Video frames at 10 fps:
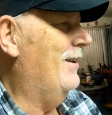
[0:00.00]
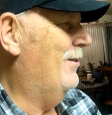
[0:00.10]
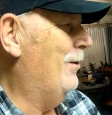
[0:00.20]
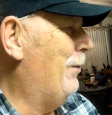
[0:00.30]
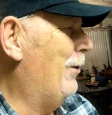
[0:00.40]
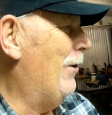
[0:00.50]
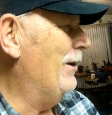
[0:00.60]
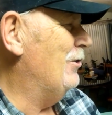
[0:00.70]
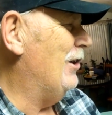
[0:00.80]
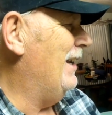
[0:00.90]
super
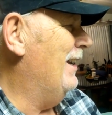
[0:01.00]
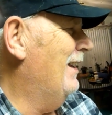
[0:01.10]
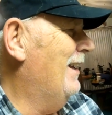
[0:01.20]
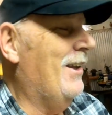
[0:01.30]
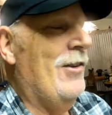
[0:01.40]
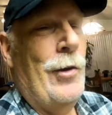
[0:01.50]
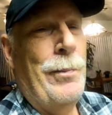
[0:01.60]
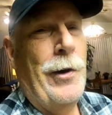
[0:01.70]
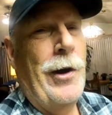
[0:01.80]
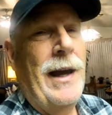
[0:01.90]
crunchy,
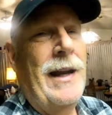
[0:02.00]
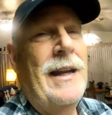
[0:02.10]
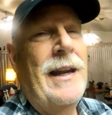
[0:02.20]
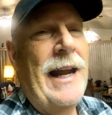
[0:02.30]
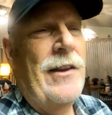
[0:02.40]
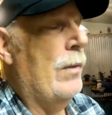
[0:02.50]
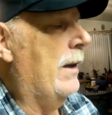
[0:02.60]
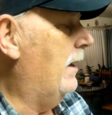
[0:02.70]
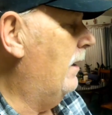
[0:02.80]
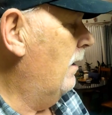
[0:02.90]
super good. And next
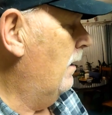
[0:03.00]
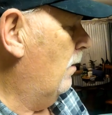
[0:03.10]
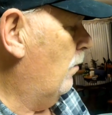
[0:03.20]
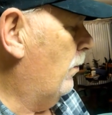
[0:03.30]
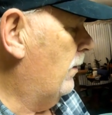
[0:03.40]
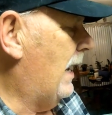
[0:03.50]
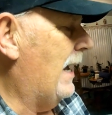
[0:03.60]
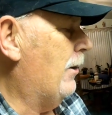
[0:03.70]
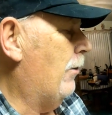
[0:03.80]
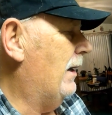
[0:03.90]
one, we're
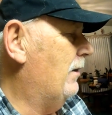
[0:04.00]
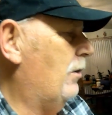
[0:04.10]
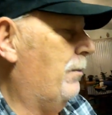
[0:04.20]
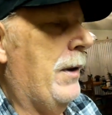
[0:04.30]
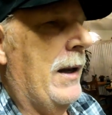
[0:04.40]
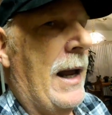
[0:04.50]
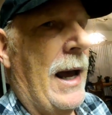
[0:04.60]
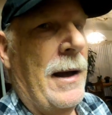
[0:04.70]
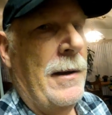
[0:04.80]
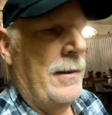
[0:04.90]
not going to put
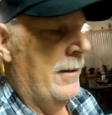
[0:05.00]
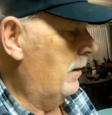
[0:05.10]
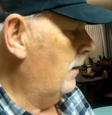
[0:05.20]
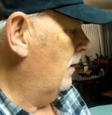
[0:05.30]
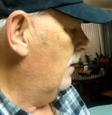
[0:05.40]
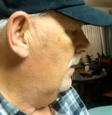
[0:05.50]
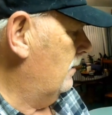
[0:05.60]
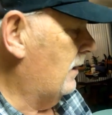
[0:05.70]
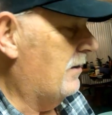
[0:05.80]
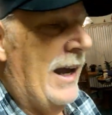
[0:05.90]

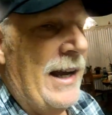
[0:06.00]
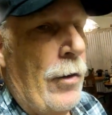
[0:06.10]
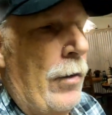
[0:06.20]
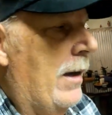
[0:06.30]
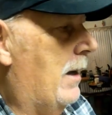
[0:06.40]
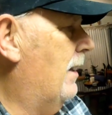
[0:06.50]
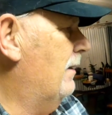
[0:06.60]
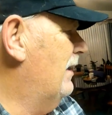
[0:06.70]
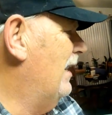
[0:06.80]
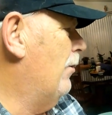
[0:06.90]
the duck
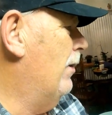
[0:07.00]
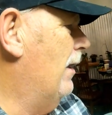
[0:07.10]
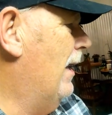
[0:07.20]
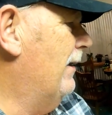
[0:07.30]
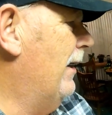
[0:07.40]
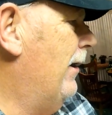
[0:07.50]
oil on